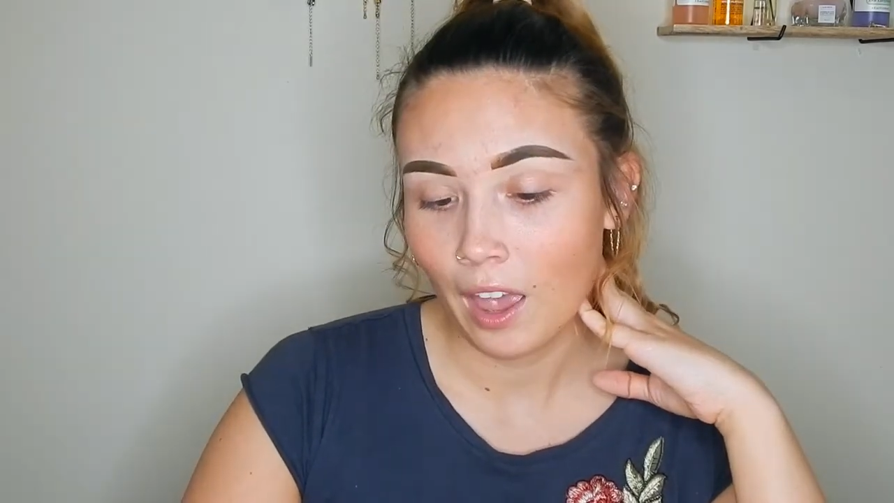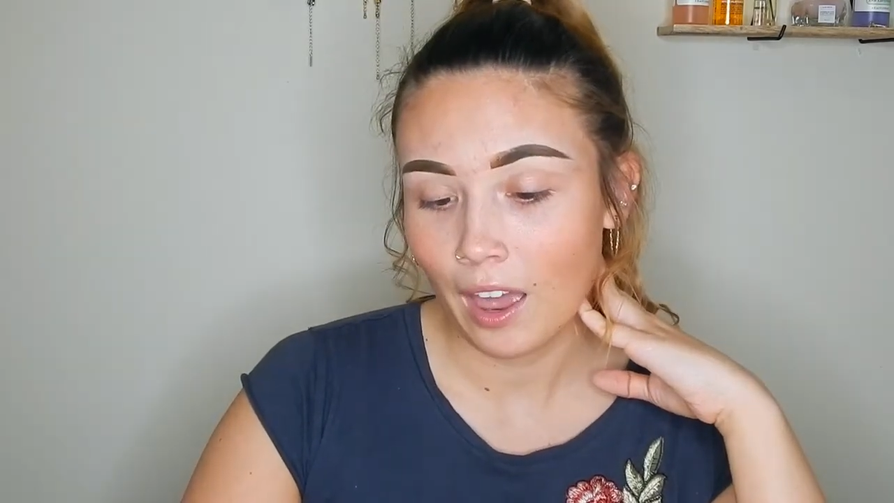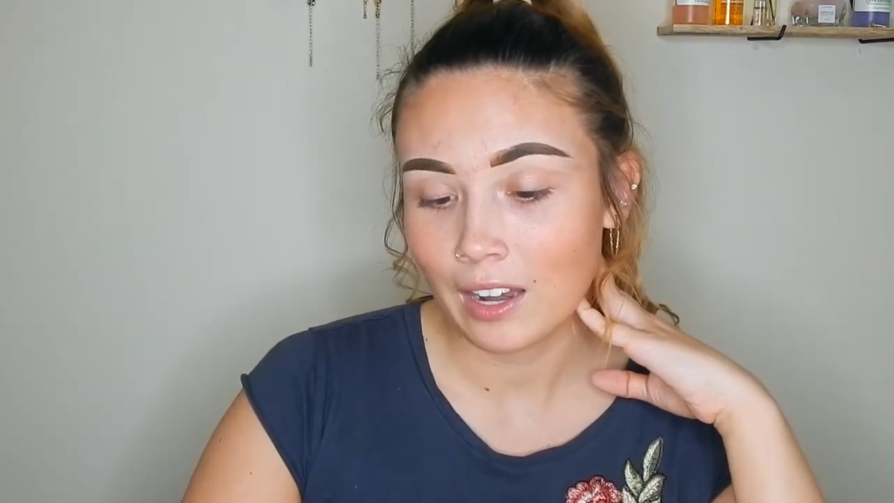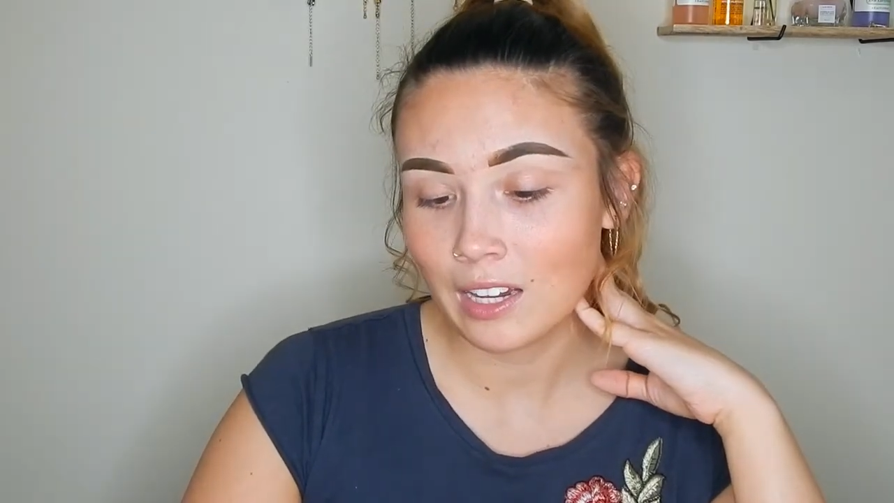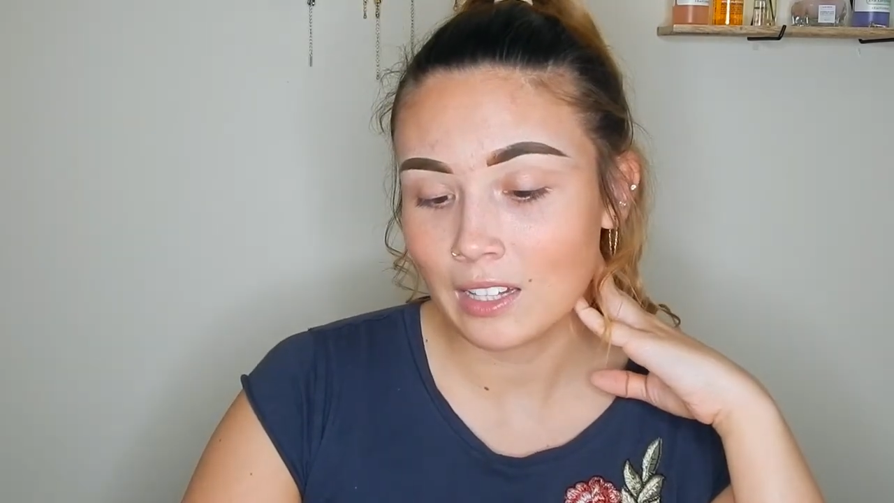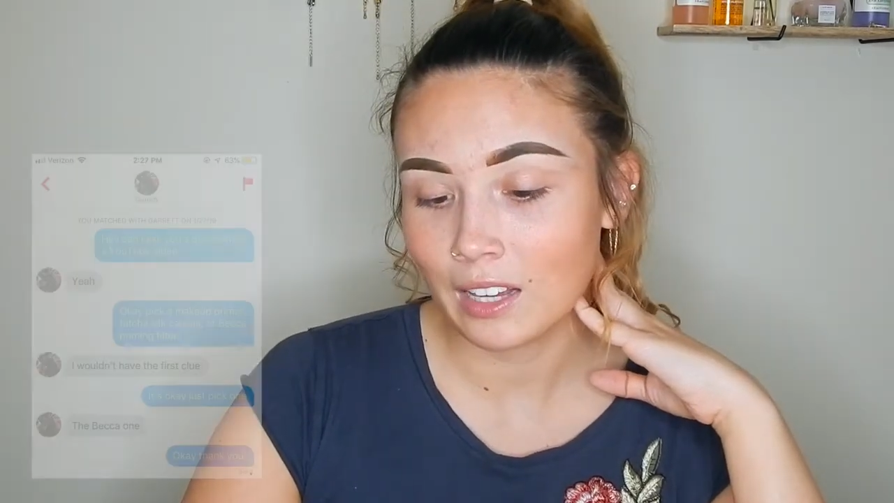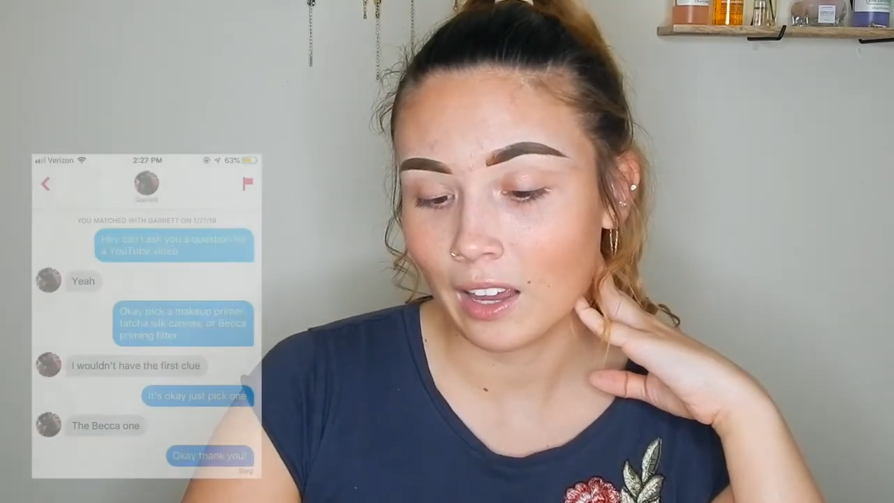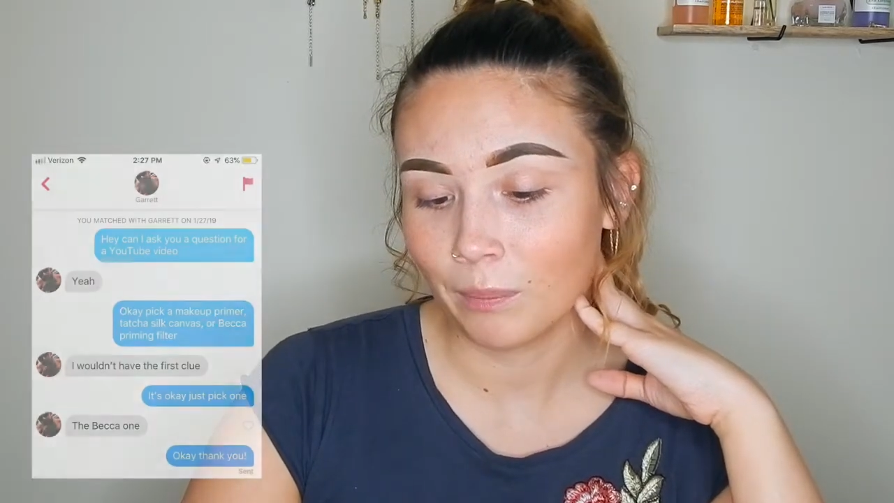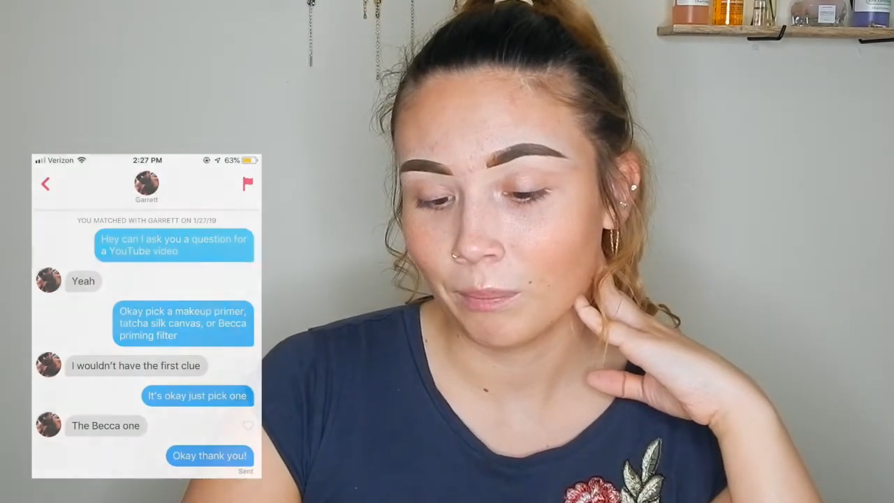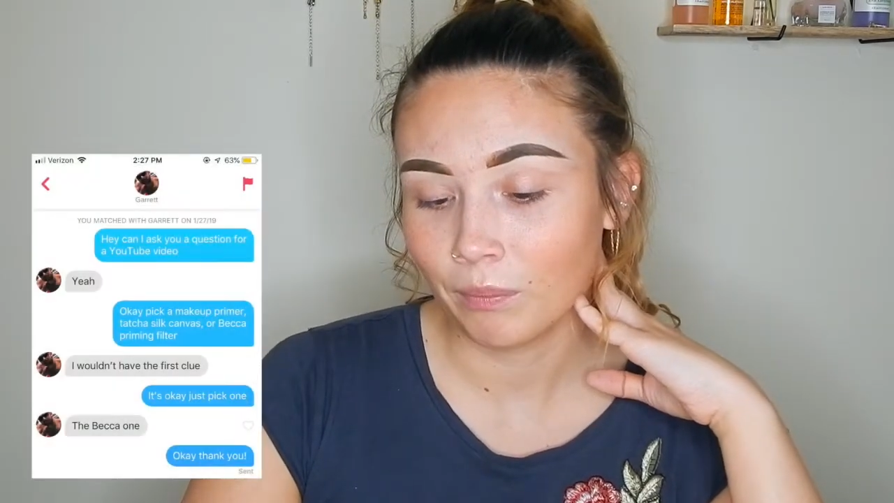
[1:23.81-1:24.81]
And he
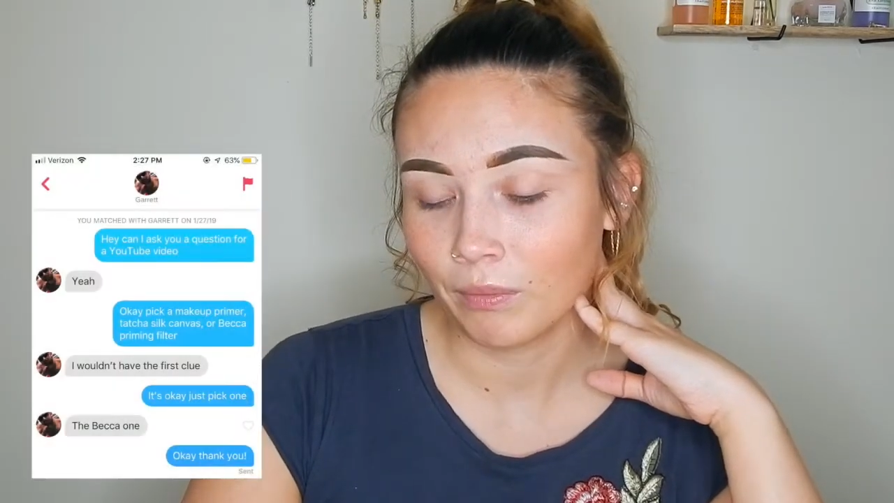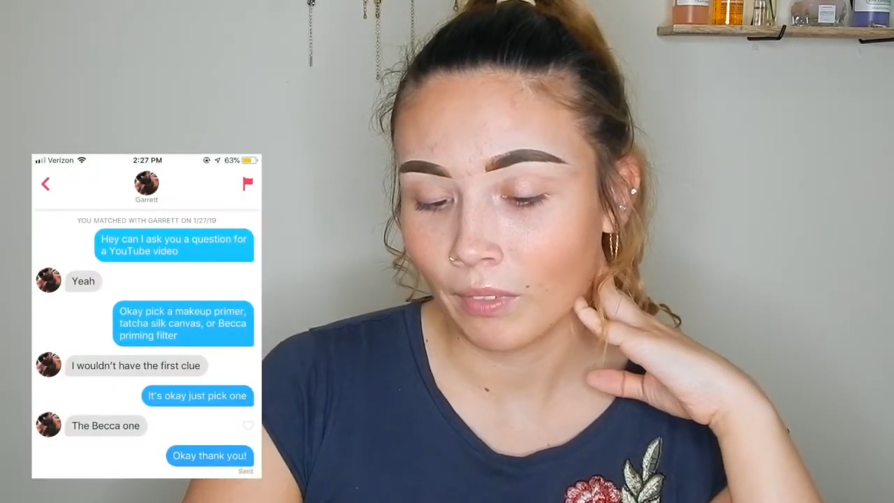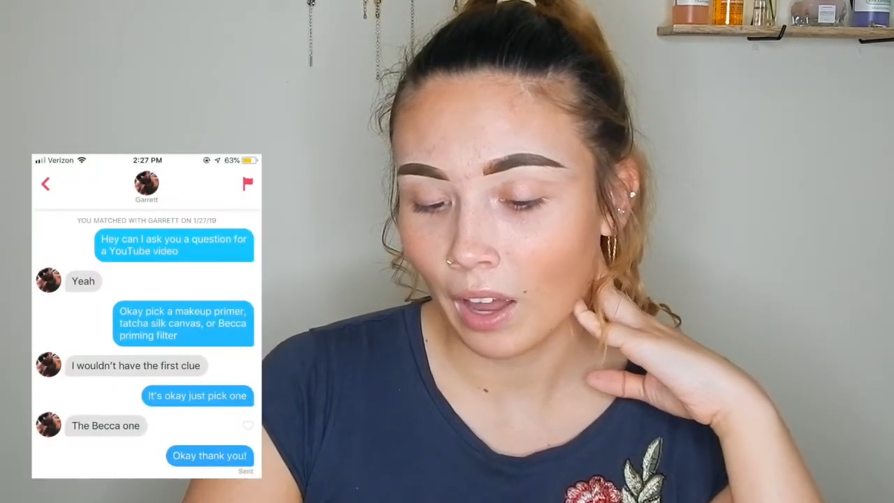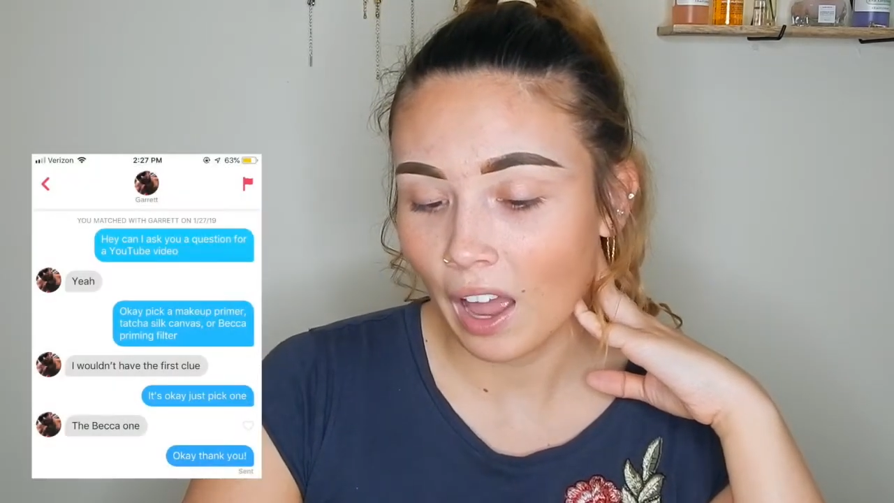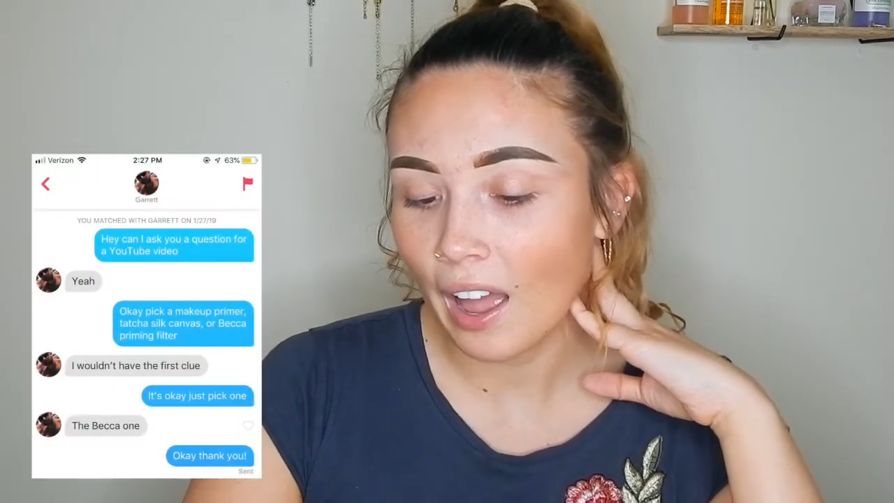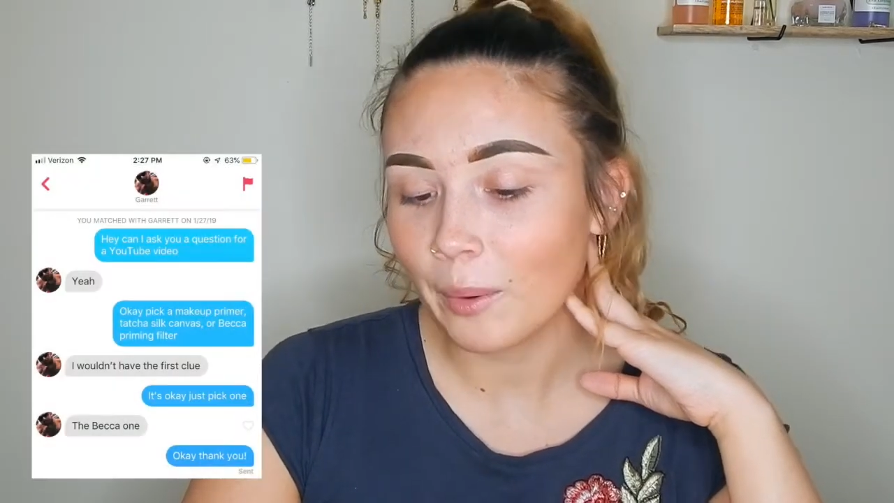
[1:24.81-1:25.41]
said, I